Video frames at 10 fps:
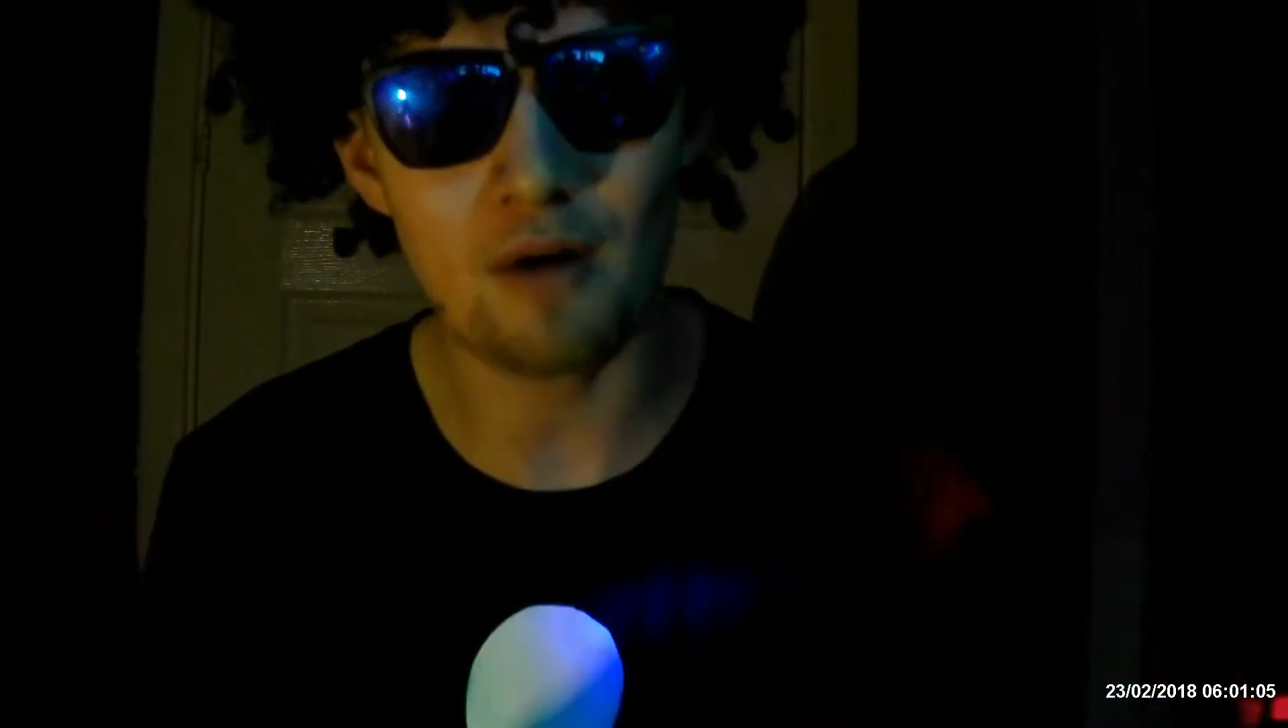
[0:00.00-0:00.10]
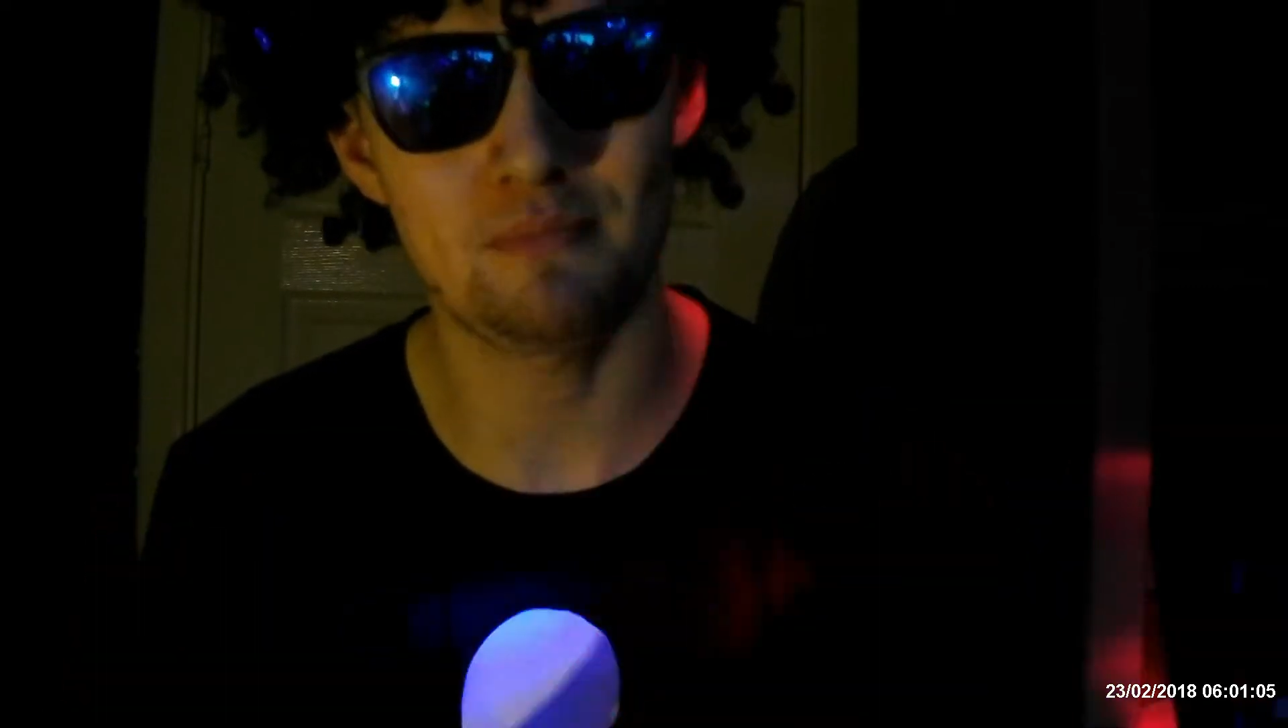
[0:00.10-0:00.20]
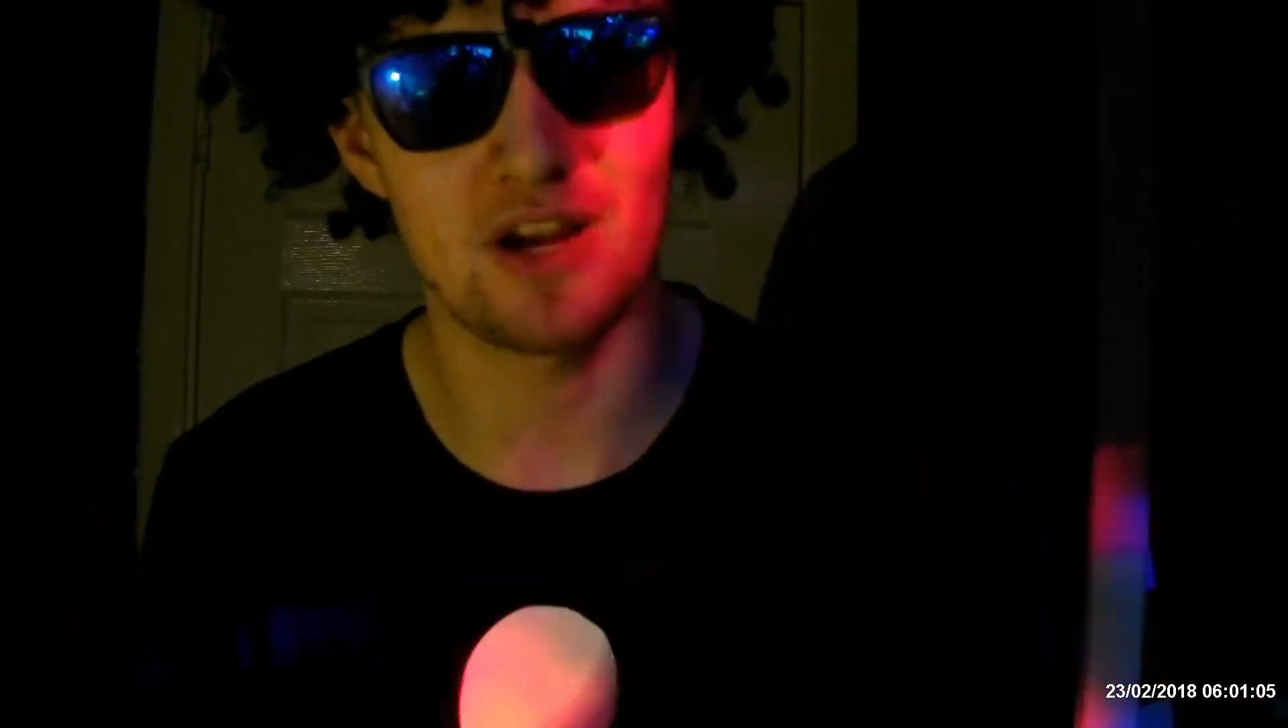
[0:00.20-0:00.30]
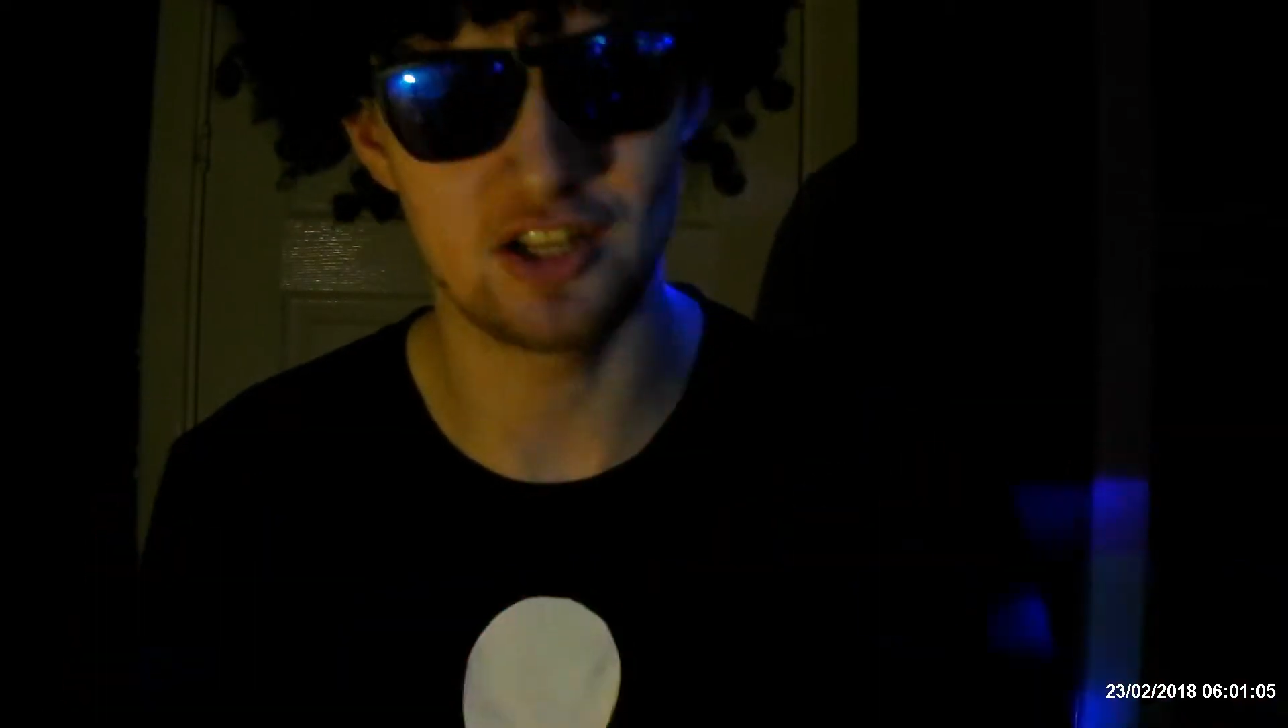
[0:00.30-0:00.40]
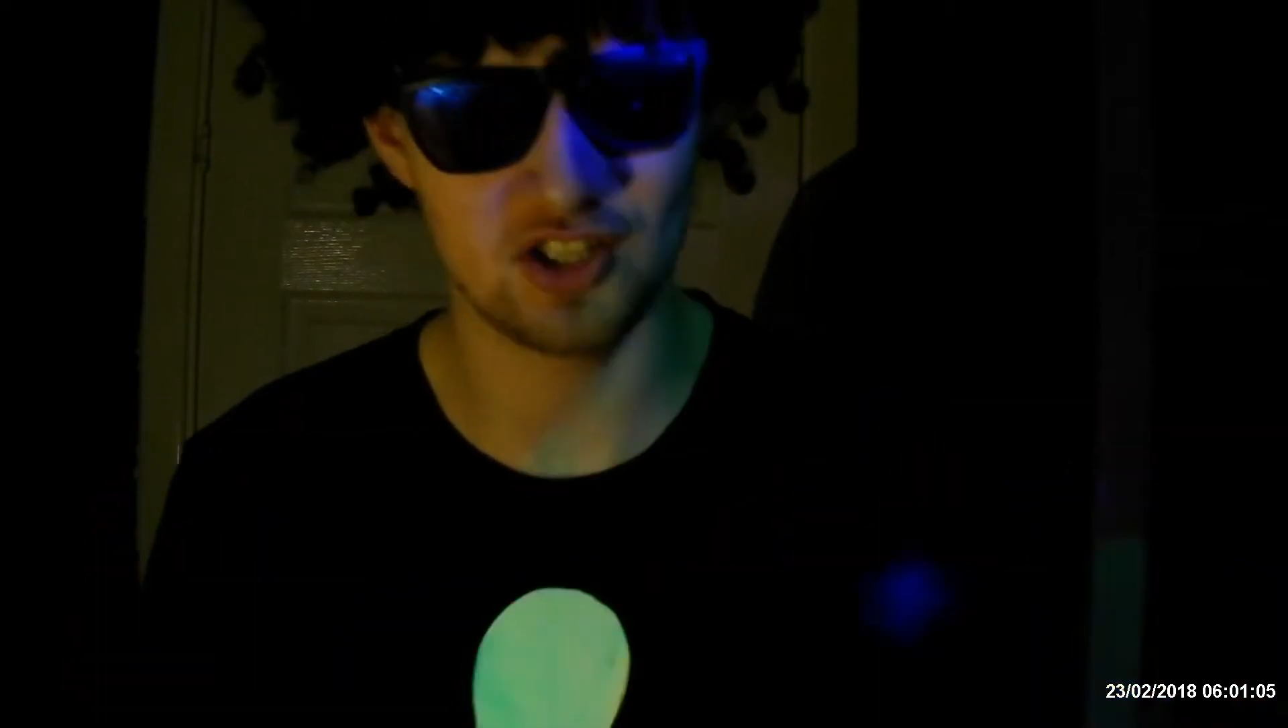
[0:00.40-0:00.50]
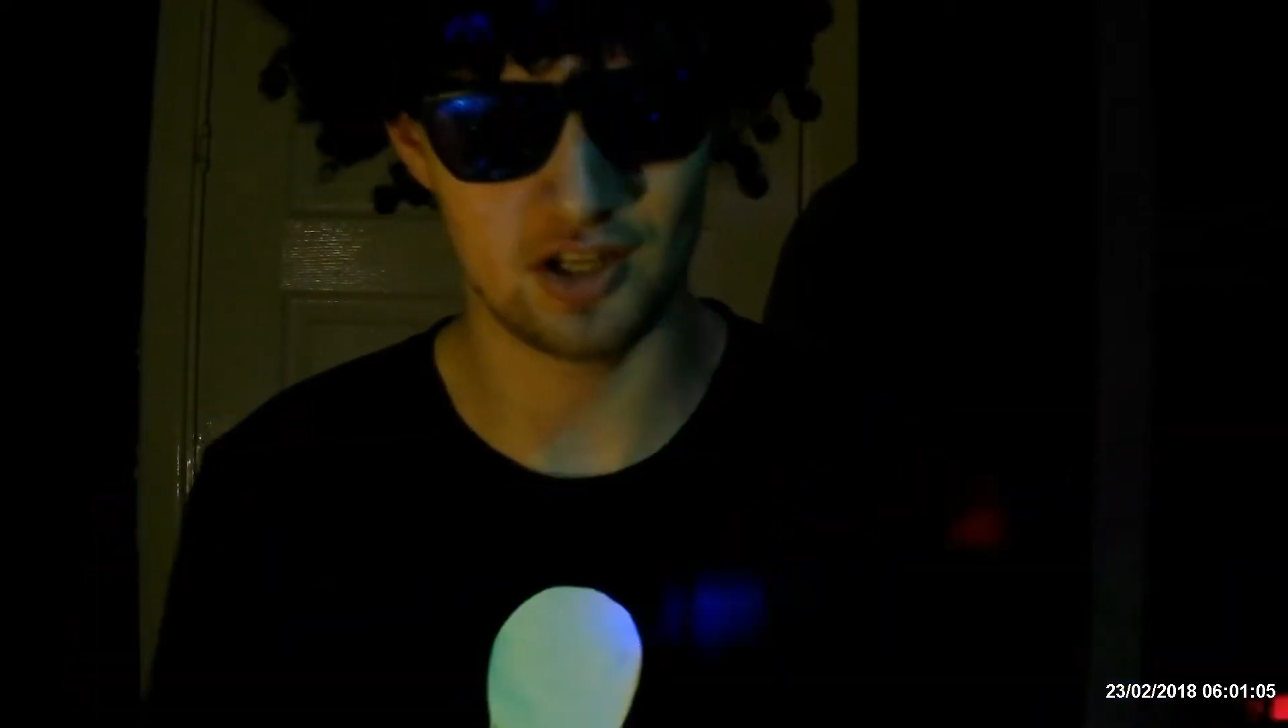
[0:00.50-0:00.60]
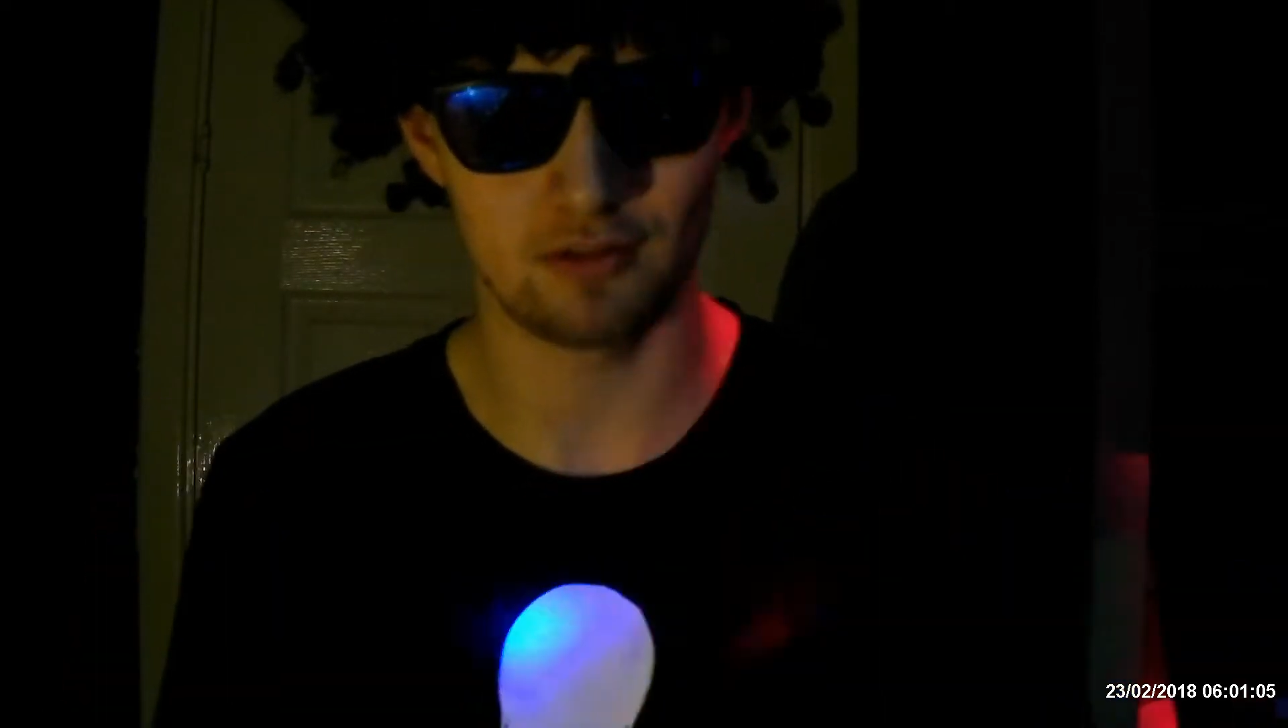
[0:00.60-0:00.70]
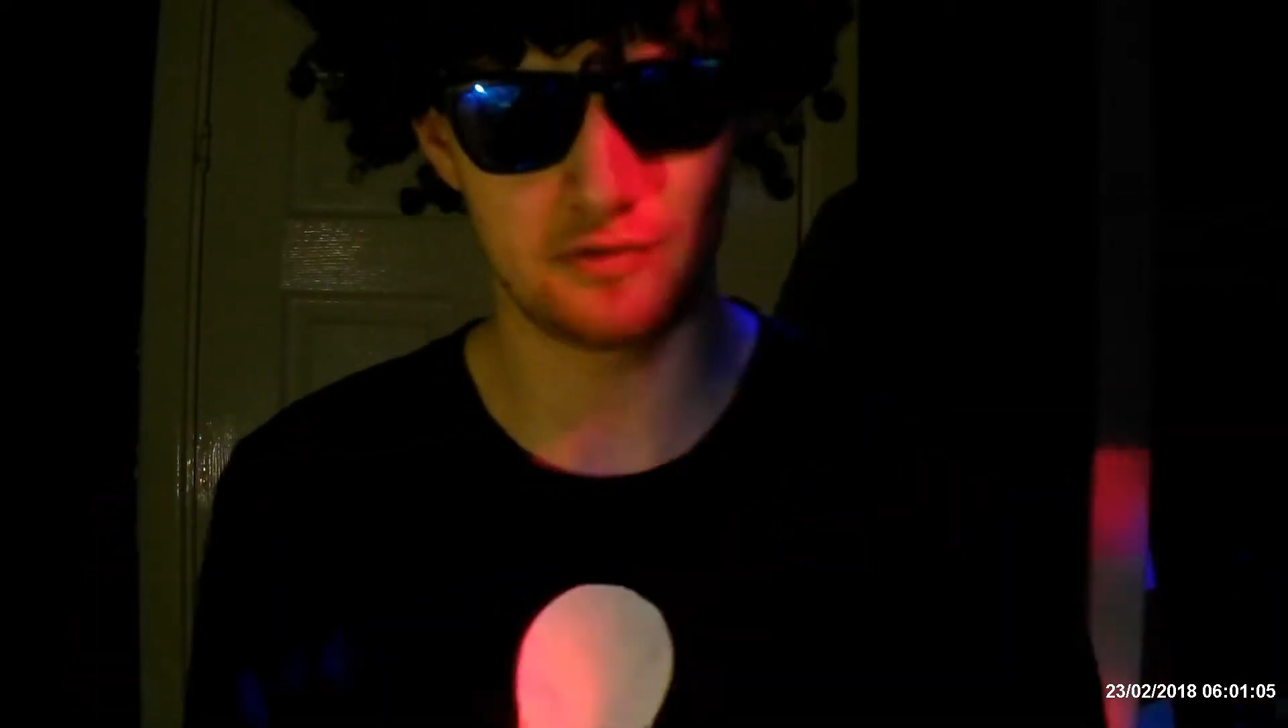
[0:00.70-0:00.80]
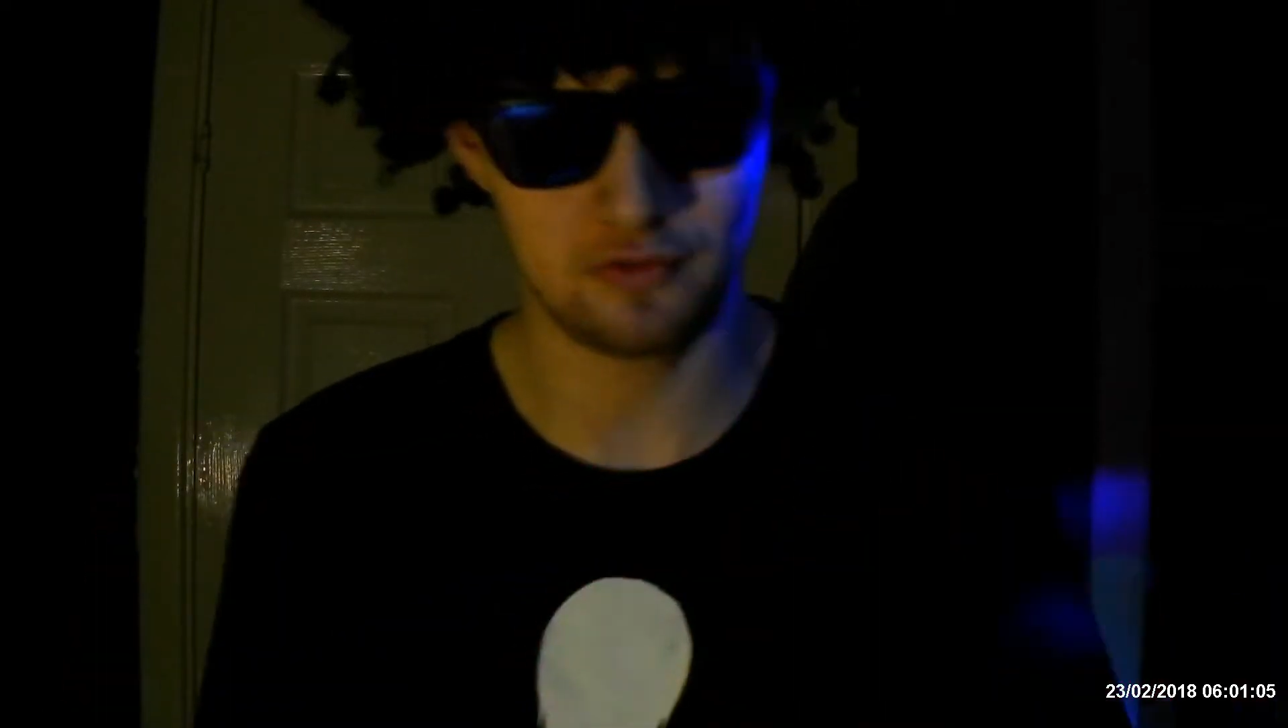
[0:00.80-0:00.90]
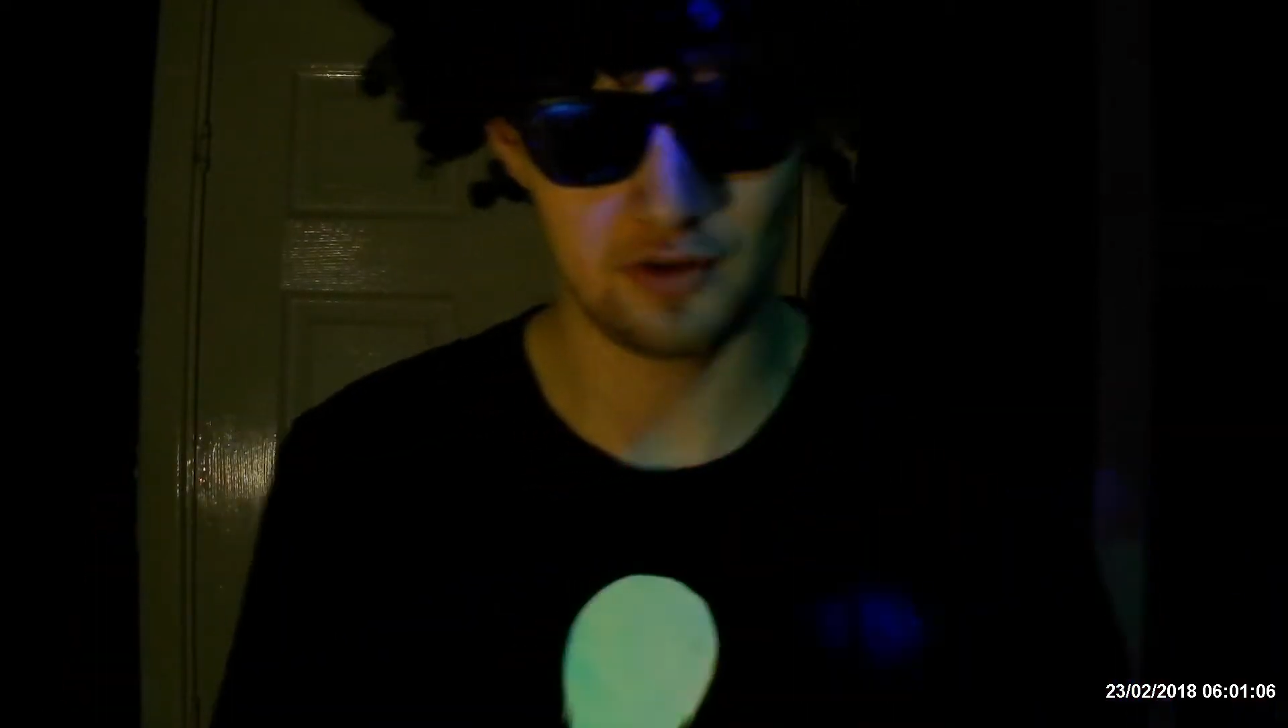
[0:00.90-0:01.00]

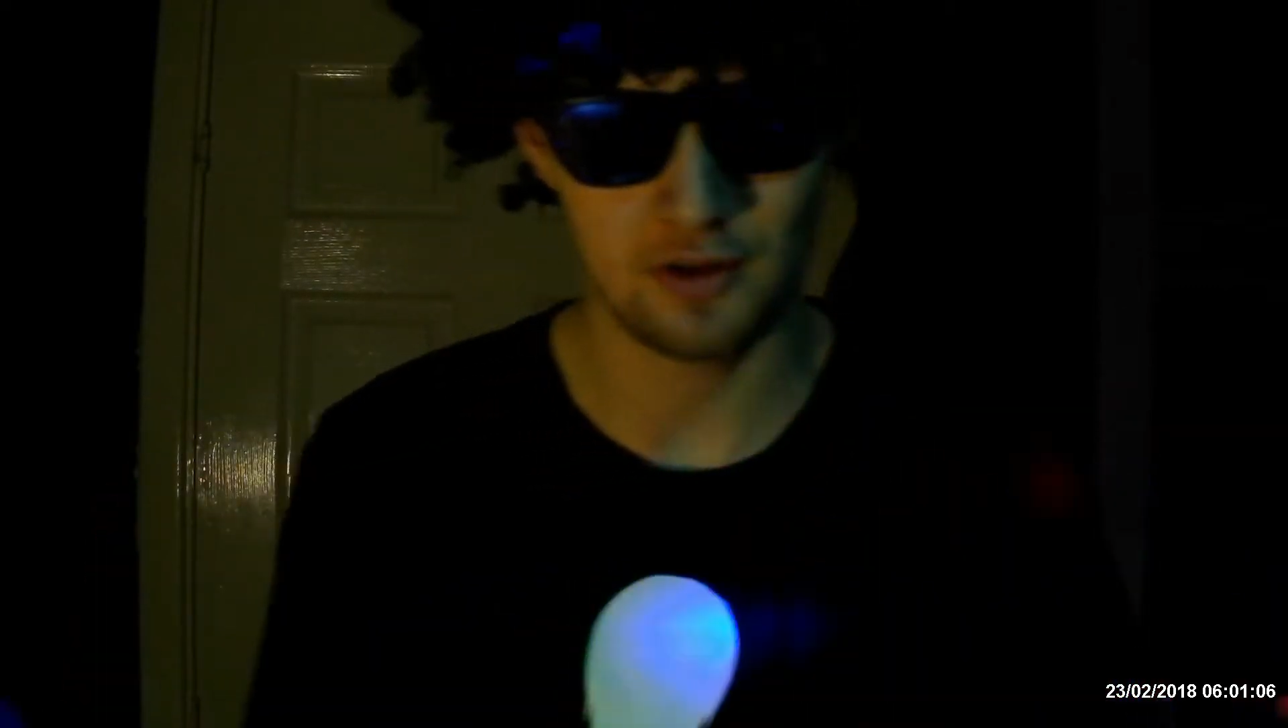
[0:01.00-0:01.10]
myself.